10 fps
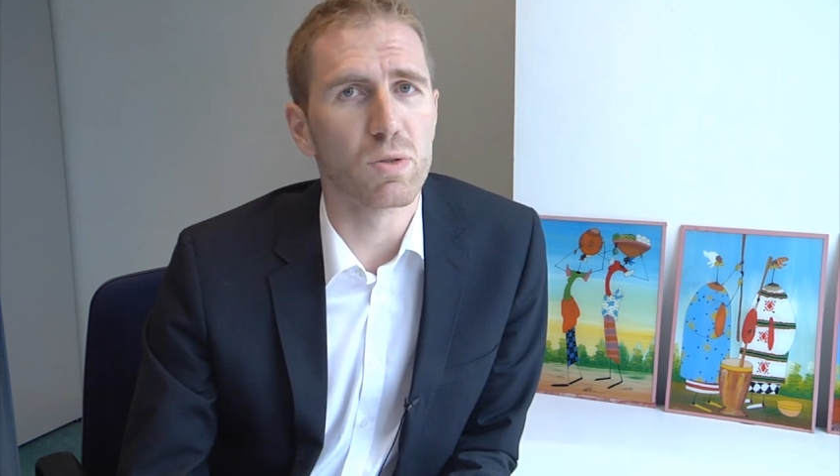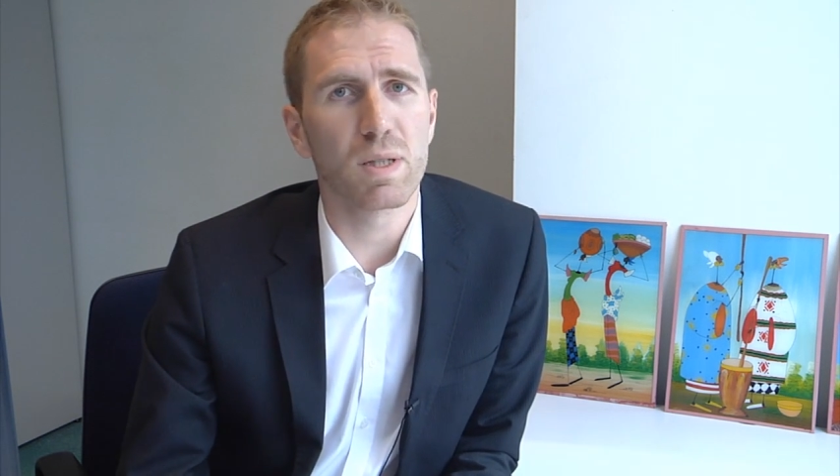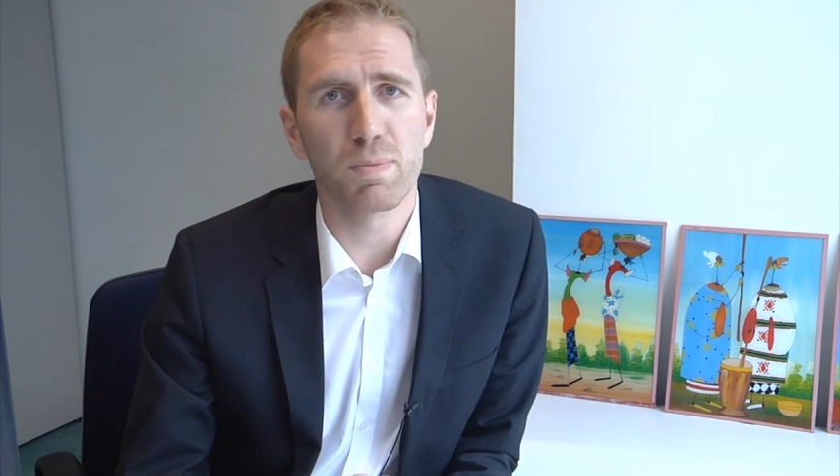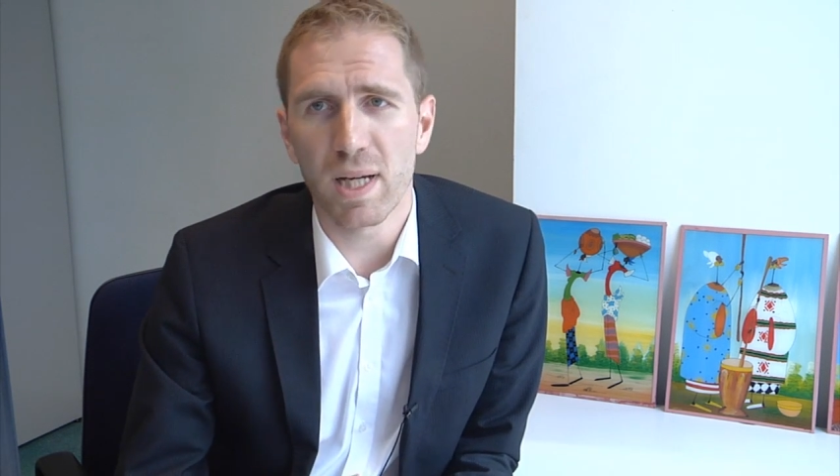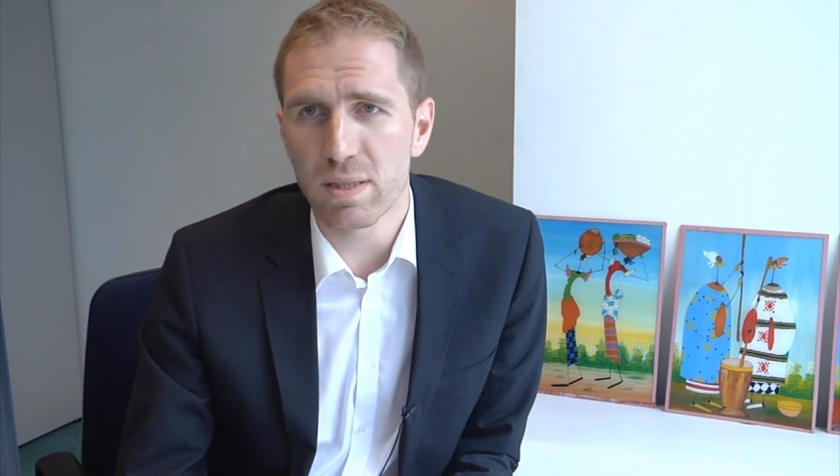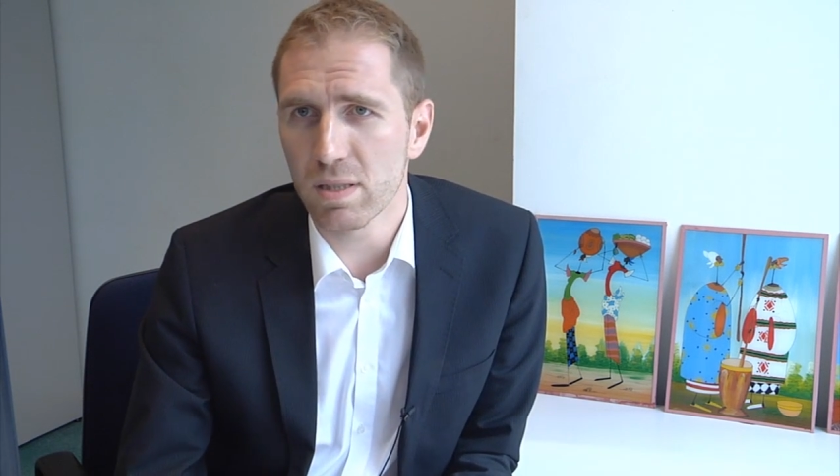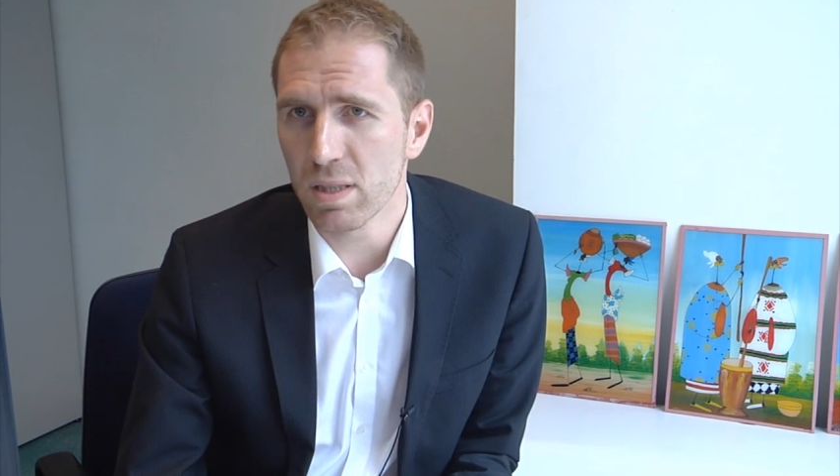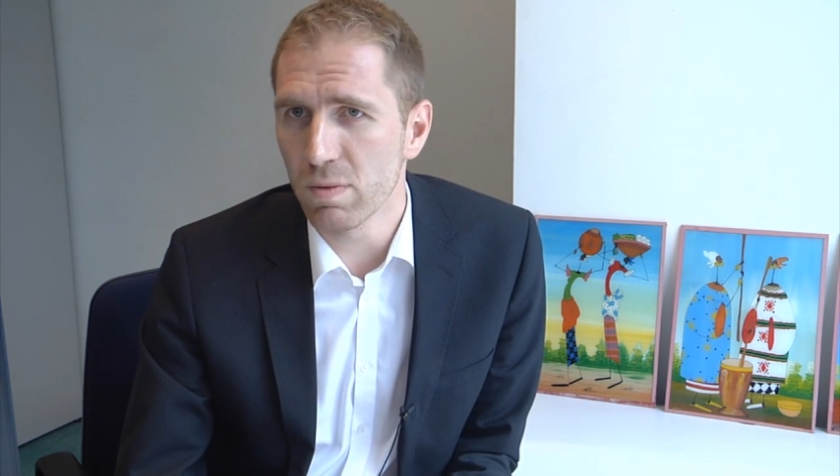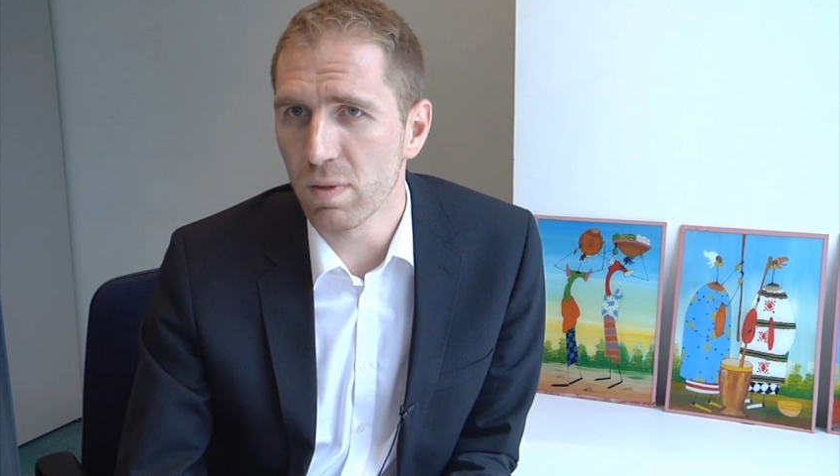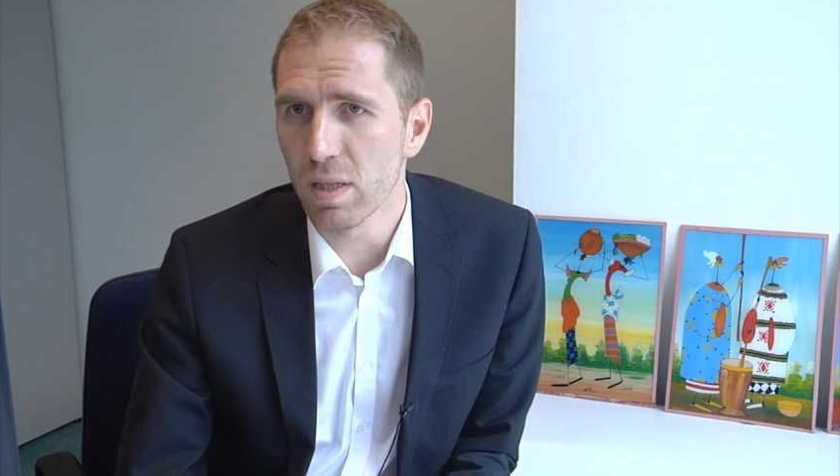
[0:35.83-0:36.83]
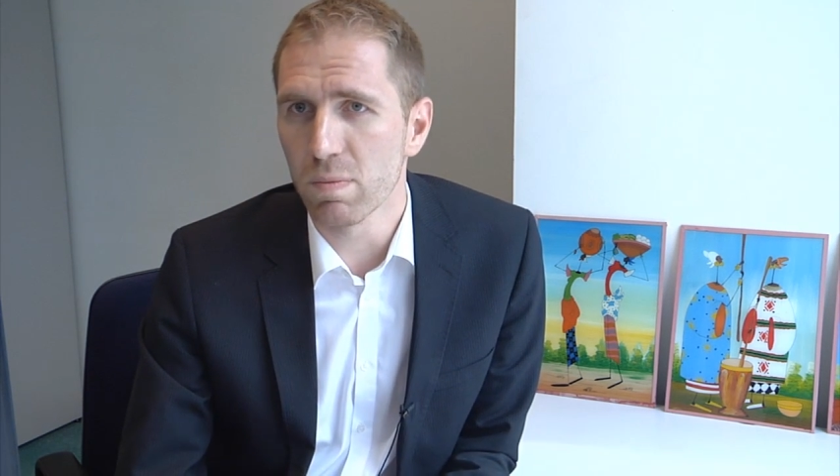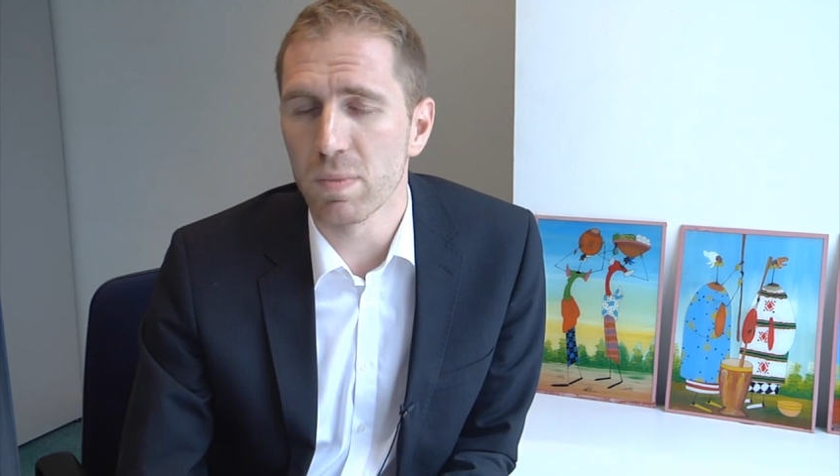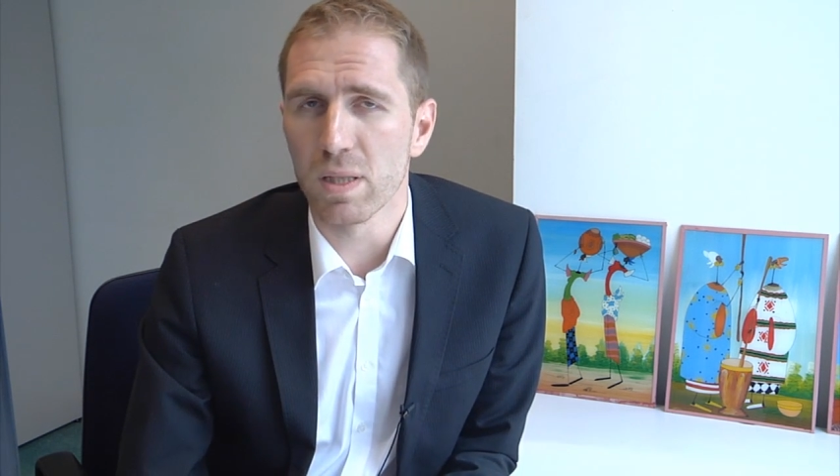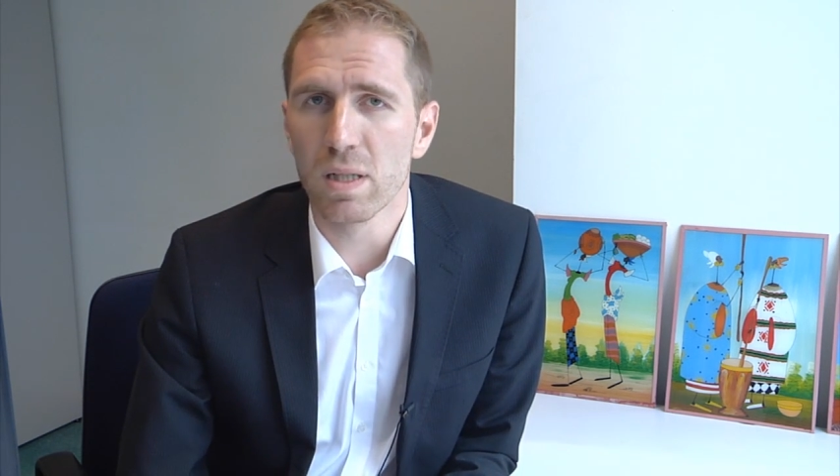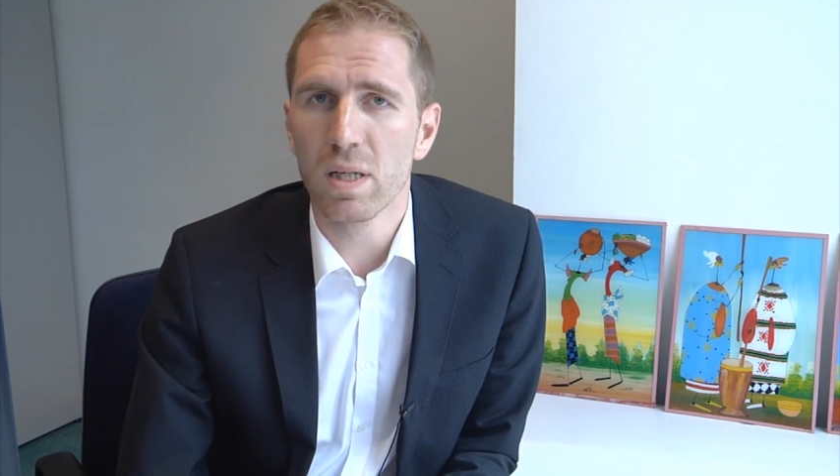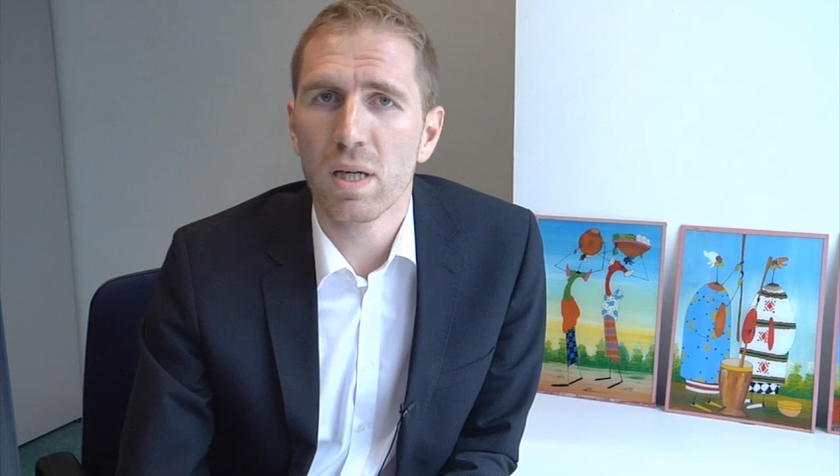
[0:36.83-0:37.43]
to capacity development,